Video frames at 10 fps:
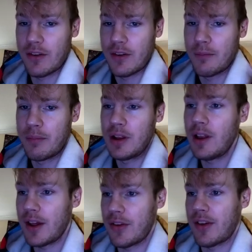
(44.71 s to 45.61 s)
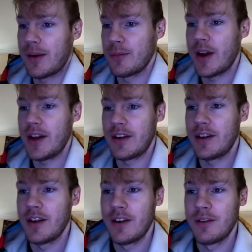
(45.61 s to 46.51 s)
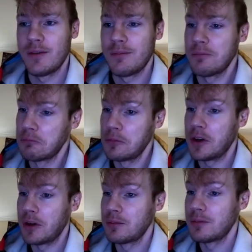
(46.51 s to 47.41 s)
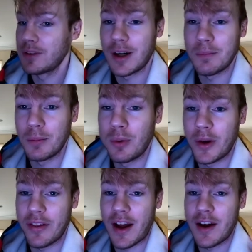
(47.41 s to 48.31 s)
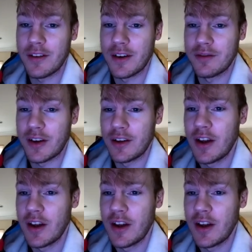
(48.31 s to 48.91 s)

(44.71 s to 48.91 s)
Plus, I'm rated, a couple points higher than our friend.